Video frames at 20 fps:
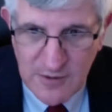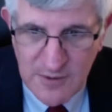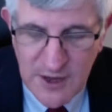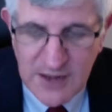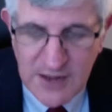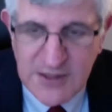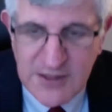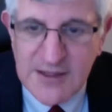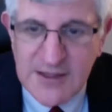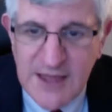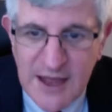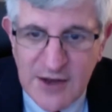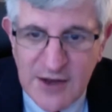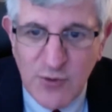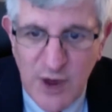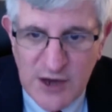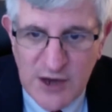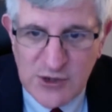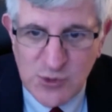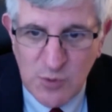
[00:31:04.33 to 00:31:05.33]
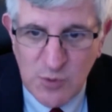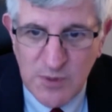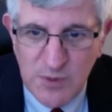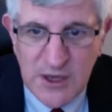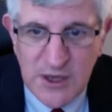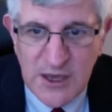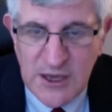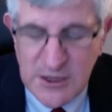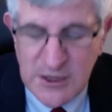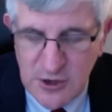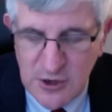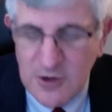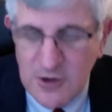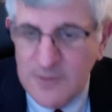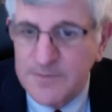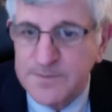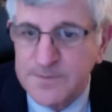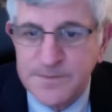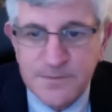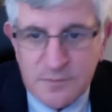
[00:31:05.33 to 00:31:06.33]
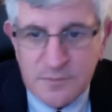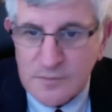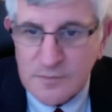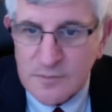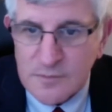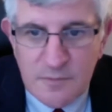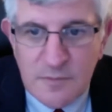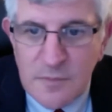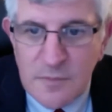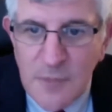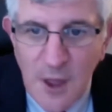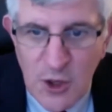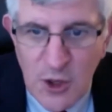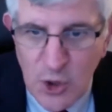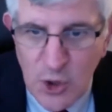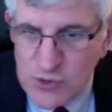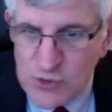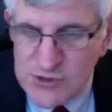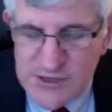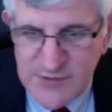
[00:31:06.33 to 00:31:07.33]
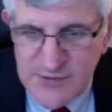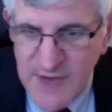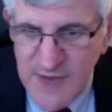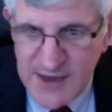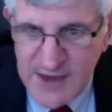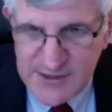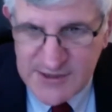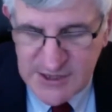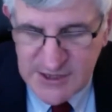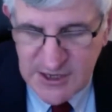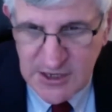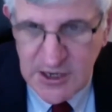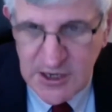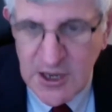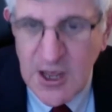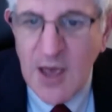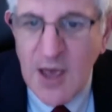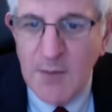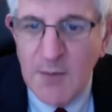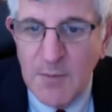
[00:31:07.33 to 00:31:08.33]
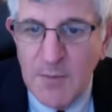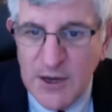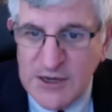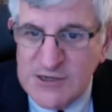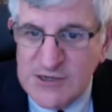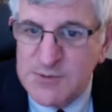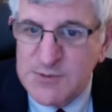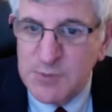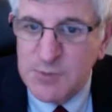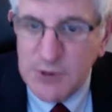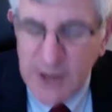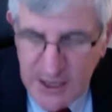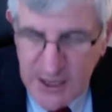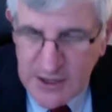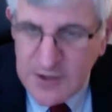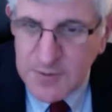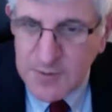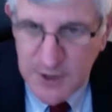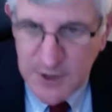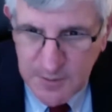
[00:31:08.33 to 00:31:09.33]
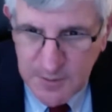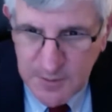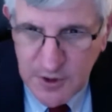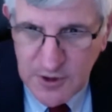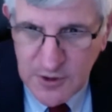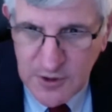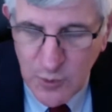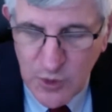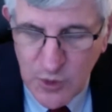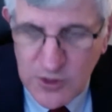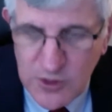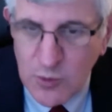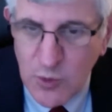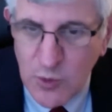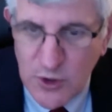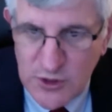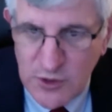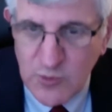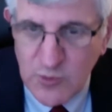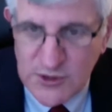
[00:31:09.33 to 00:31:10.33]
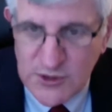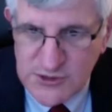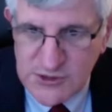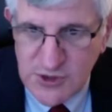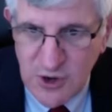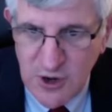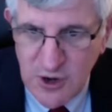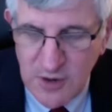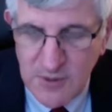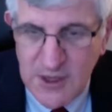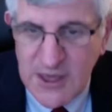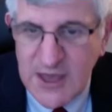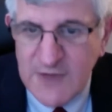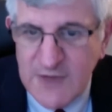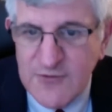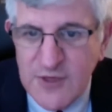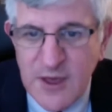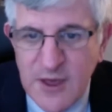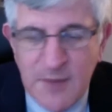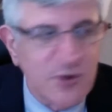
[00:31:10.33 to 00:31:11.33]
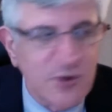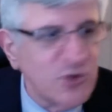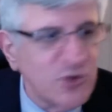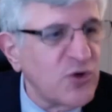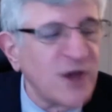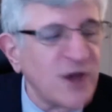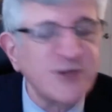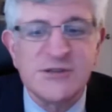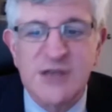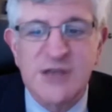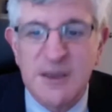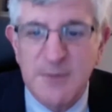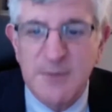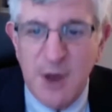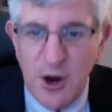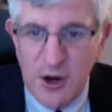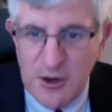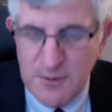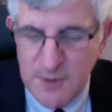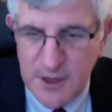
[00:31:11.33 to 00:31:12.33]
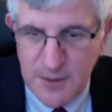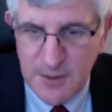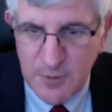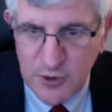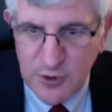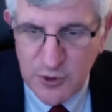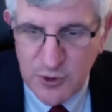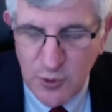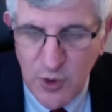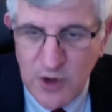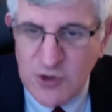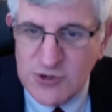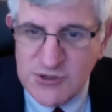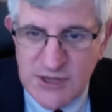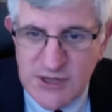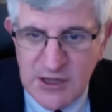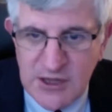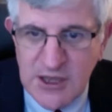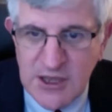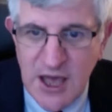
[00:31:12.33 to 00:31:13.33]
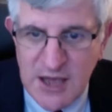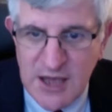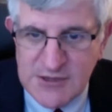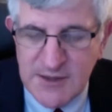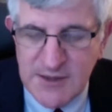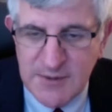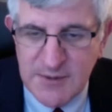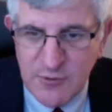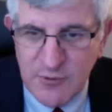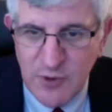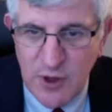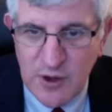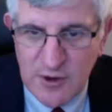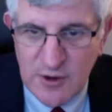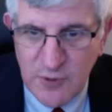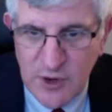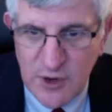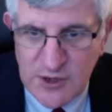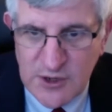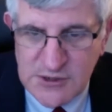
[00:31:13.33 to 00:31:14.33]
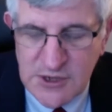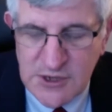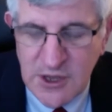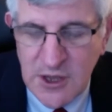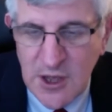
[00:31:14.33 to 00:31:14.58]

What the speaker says: And I think that direction will be either use this vaccine, but explain to people what the risks are. I mean, give them, trust the American people to understand the concept of relative risk.